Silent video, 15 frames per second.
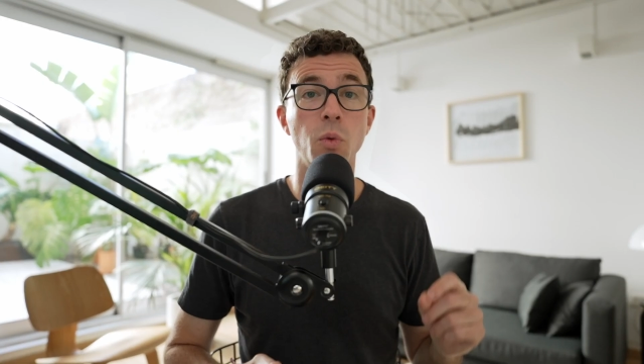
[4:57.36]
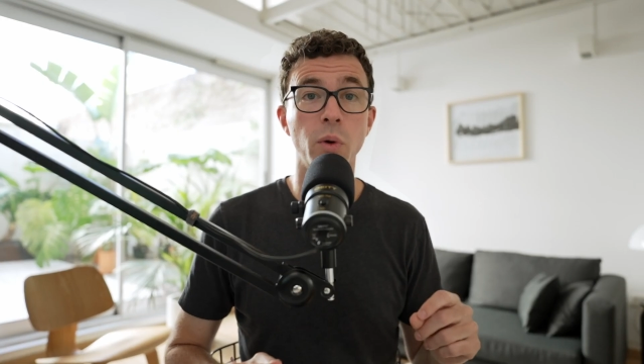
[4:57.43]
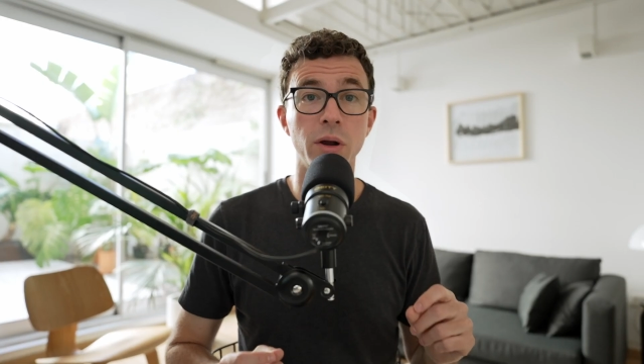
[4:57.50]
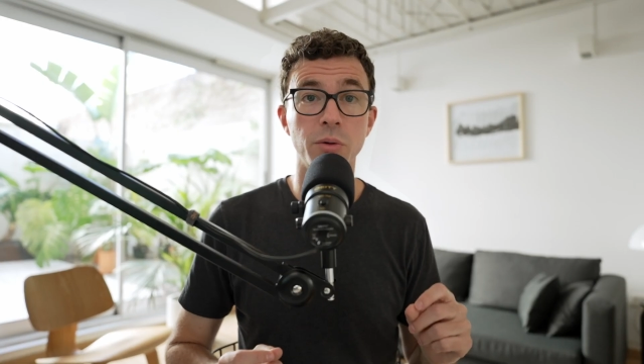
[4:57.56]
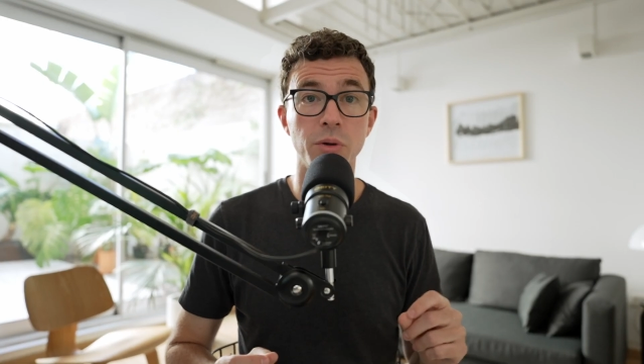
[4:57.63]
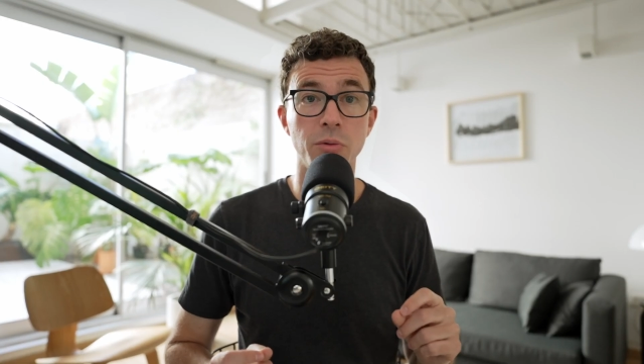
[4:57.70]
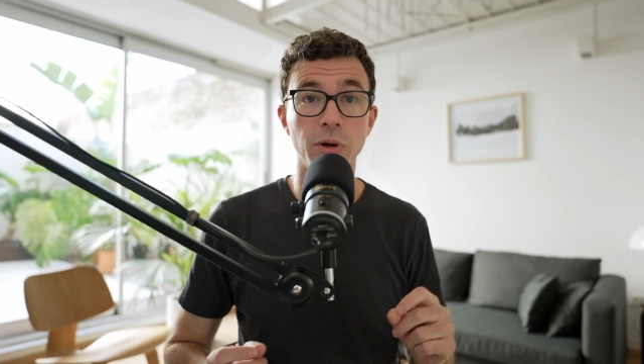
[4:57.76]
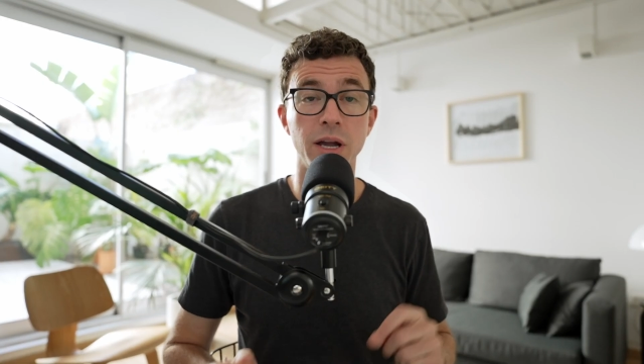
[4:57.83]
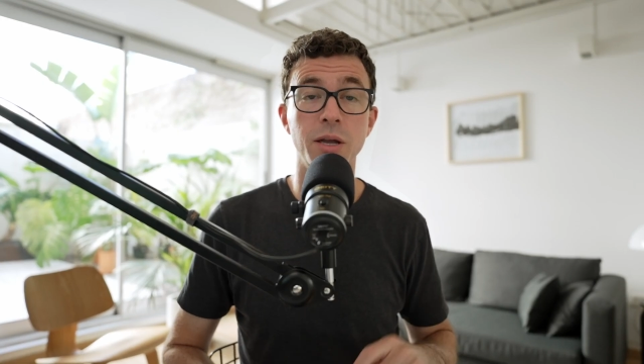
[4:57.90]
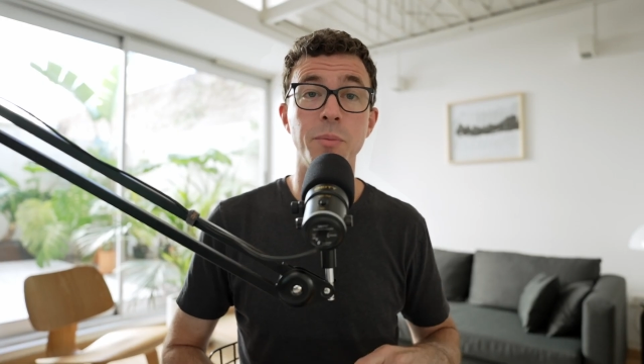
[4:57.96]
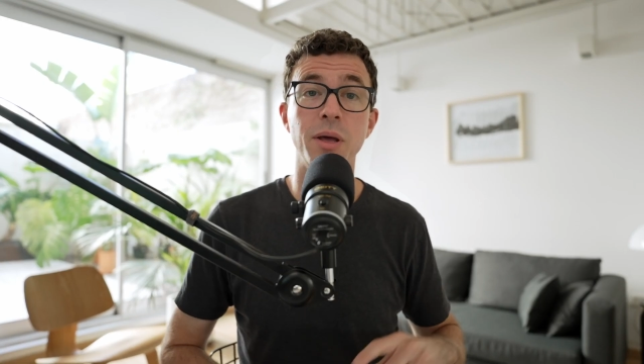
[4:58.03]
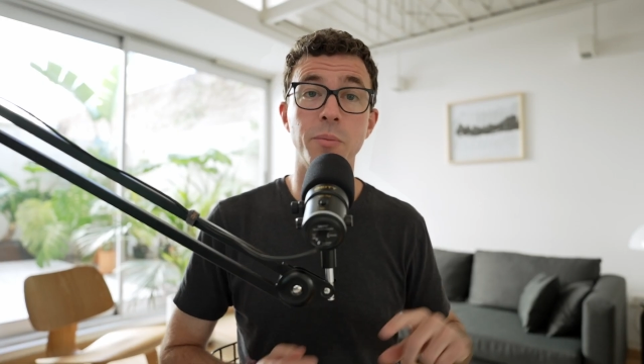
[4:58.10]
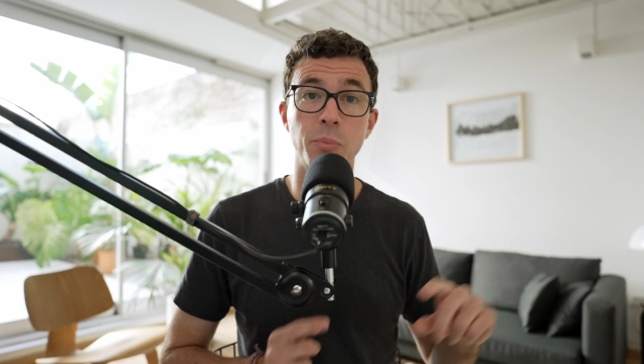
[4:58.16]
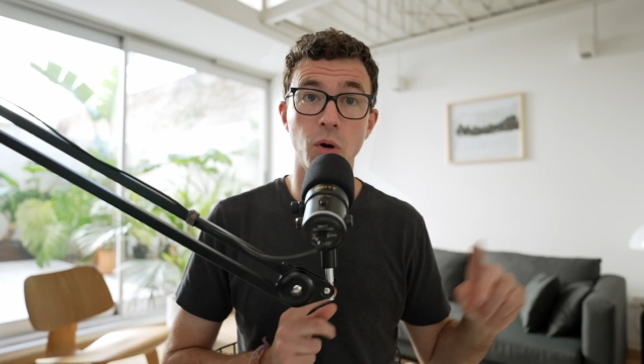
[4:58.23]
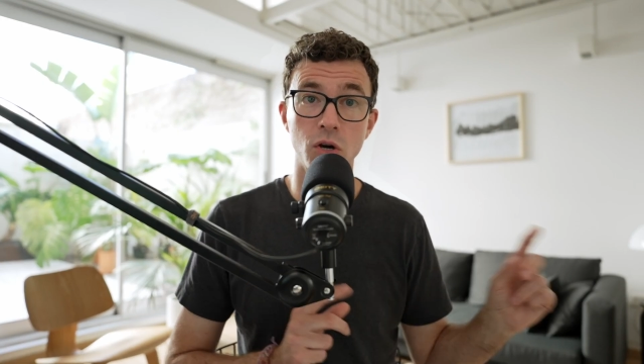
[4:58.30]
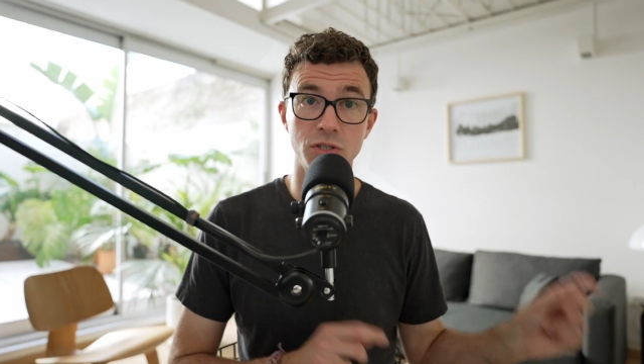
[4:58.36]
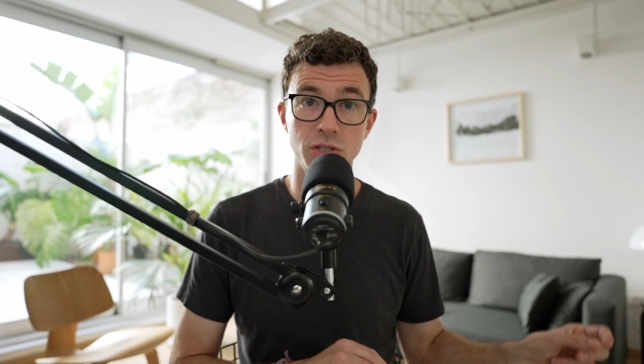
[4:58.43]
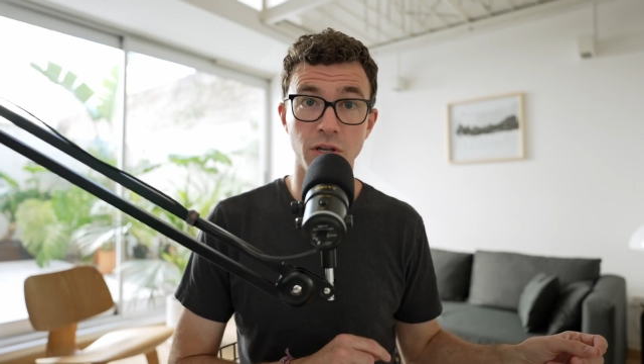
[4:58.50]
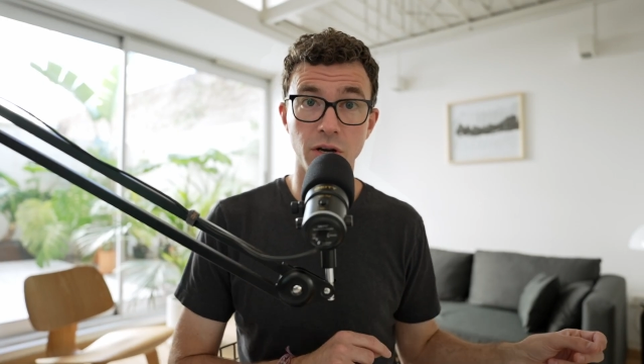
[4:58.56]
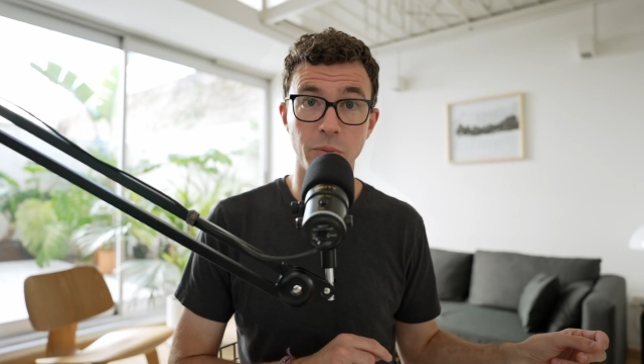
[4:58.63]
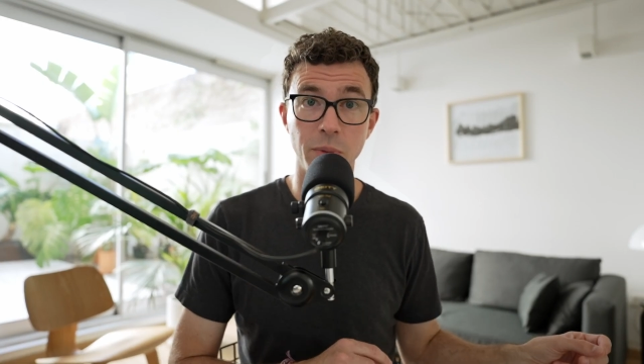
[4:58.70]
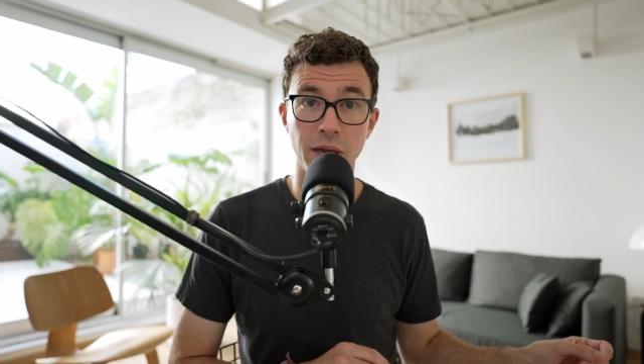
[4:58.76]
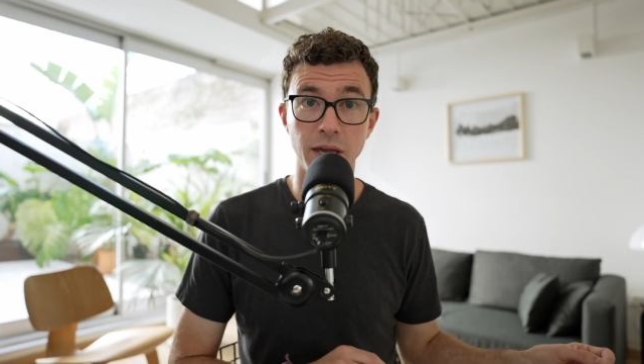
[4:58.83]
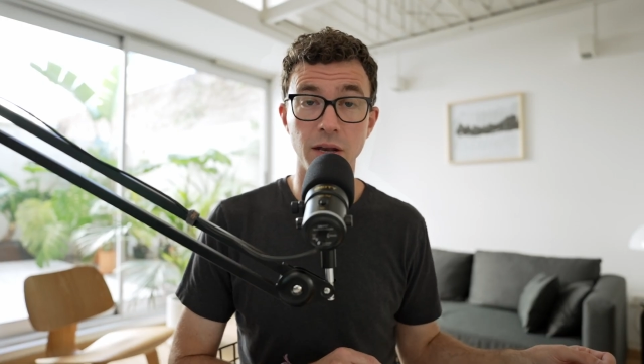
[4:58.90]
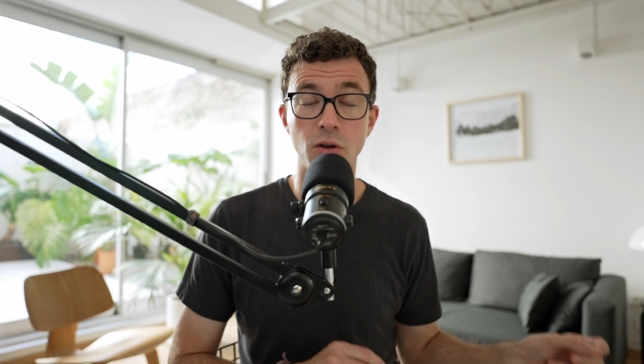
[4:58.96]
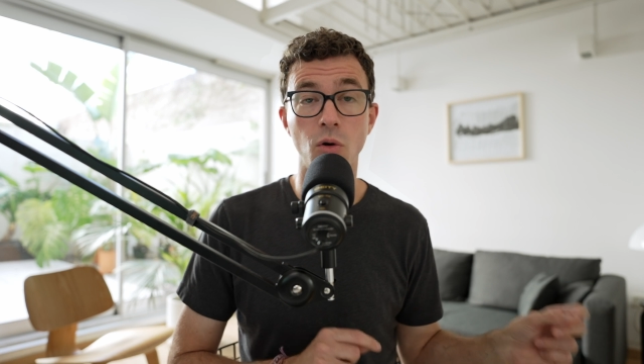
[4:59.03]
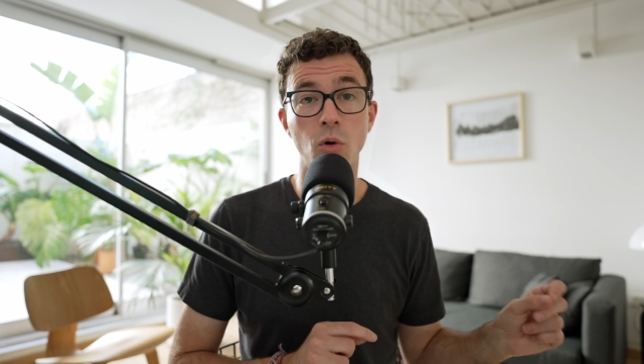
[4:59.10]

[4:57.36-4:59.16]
where we recommend purchasing a domain